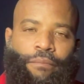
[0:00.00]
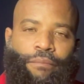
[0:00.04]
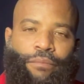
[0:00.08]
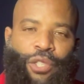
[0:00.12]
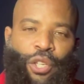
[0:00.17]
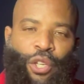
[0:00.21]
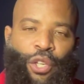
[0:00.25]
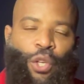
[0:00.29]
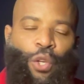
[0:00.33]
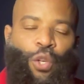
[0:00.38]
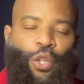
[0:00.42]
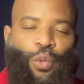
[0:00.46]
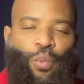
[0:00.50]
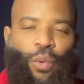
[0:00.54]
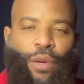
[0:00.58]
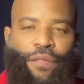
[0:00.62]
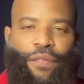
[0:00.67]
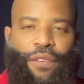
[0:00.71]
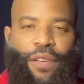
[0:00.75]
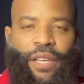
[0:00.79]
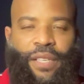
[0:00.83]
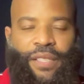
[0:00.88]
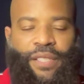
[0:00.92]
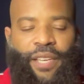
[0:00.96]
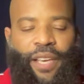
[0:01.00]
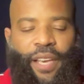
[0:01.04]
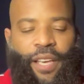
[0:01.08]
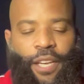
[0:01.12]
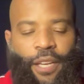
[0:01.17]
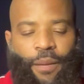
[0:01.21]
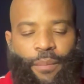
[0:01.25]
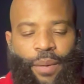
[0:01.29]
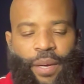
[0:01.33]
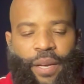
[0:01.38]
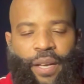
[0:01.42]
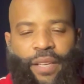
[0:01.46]
use with
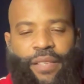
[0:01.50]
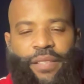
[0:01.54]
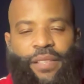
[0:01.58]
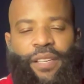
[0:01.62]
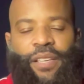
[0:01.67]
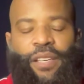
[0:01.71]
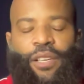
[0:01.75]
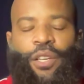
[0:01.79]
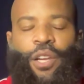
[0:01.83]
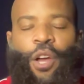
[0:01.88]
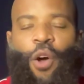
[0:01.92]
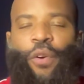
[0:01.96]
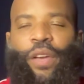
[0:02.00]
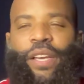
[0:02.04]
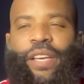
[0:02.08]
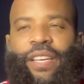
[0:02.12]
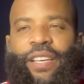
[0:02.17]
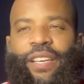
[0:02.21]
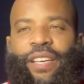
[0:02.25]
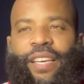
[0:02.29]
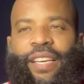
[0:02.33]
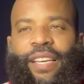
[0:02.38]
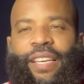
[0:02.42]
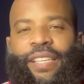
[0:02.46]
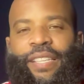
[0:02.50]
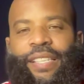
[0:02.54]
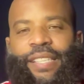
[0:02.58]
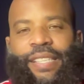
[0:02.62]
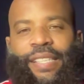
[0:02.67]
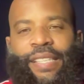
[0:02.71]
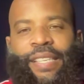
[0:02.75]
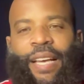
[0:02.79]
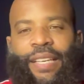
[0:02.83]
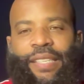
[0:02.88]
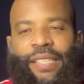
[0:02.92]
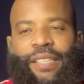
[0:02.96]
Katina, because he
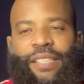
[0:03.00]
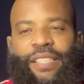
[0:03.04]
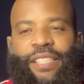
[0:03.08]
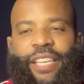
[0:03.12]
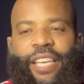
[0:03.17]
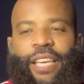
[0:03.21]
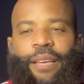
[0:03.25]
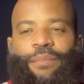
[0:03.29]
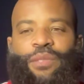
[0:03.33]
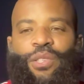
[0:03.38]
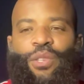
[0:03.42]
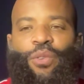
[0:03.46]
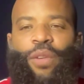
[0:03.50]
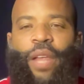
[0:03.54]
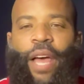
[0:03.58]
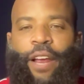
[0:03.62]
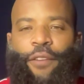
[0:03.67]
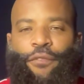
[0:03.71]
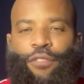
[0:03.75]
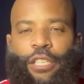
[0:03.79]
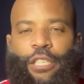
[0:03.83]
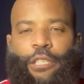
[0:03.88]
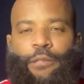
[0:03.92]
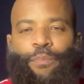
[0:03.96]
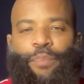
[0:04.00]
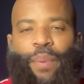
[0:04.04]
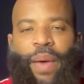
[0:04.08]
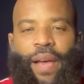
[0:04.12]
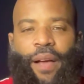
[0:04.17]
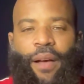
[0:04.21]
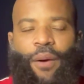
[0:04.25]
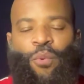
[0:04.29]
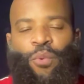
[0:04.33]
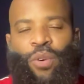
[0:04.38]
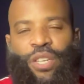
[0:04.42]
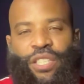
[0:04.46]
doesn't seem to like
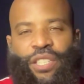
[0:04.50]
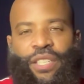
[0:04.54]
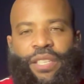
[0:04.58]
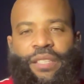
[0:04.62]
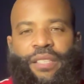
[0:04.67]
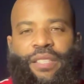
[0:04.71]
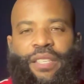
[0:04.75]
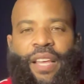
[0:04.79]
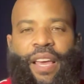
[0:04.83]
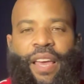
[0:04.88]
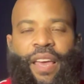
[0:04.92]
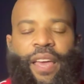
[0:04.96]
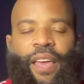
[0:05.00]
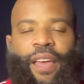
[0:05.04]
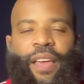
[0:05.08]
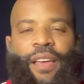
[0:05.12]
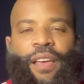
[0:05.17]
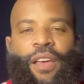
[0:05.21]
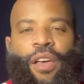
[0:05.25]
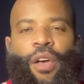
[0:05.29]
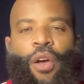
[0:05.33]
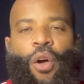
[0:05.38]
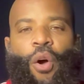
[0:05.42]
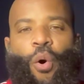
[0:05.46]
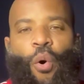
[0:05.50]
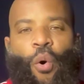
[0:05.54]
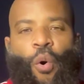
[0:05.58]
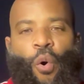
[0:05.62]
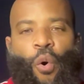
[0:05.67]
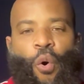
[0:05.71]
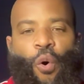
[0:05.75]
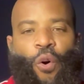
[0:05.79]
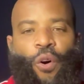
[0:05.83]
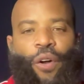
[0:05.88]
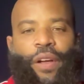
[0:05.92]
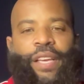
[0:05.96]
respect what she's saying,
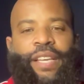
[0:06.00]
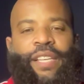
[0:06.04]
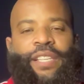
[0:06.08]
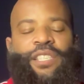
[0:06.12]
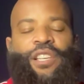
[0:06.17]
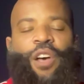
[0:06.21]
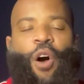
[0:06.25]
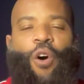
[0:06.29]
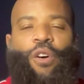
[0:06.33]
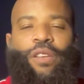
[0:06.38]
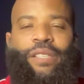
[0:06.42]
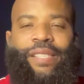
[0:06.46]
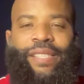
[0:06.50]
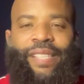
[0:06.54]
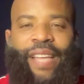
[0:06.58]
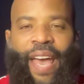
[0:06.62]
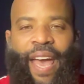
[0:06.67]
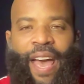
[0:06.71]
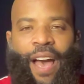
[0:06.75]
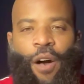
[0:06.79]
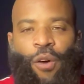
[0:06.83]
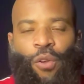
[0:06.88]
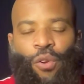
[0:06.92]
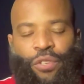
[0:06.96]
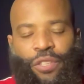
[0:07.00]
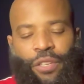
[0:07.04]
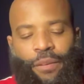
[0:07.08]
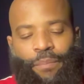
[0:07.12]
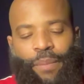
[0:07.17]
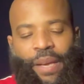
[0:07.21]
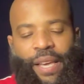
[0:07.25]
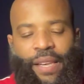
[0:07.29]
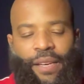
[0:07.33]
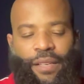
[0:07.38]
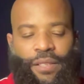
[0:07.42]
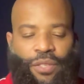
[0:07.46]
or he talks down or
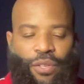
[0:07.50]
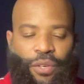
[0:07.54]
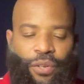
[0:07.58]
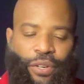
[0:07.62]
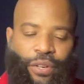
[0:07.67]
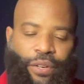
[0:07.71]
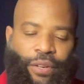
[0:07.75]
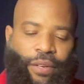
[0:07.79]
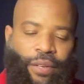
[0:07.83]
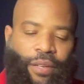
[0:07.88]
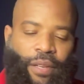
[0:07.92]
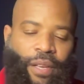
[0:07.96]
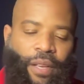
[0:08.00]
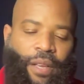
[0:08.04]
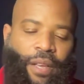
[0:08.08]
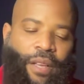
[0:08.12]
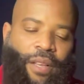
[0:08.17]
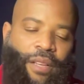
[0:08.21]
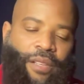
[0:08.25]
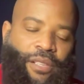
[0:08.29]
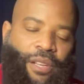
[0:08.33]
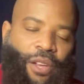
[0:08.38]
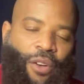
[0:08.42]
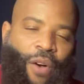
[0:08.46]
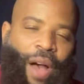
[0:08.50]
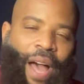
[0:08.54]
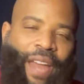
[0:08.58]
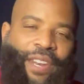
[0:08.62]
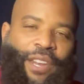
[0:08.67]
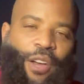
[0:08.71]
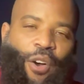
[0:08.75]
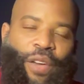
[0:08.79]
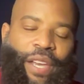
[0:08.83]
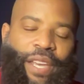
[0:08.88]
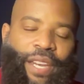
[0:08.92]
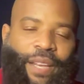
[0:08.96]
demeaning to her. So I
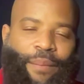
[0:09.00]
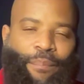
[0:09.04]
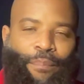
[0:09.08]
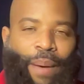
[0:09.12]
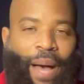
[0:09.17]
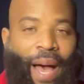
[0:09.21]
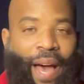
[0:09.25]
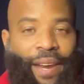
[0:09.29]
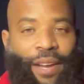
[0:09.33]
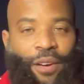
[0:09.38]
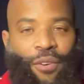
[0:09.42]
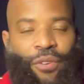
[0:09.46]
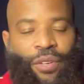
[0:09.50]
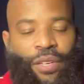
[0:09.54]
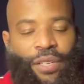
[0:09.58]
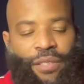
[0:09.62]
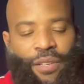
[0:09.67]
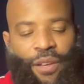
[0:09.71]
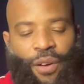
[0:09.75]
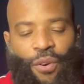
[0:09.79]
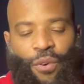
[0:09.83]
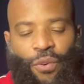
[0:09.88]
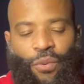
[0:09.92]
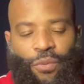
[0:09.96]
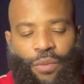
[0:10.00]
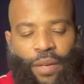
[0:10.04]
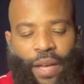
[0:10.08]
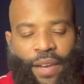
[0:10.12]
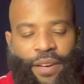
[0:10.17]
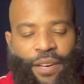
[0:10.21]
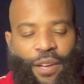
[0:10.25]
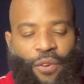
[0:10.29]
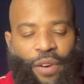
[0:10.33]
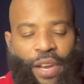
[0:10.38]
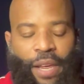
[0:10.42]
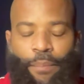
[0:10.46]
know he didn't buy it on his own. I
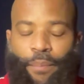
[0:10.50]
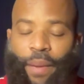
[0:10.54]
know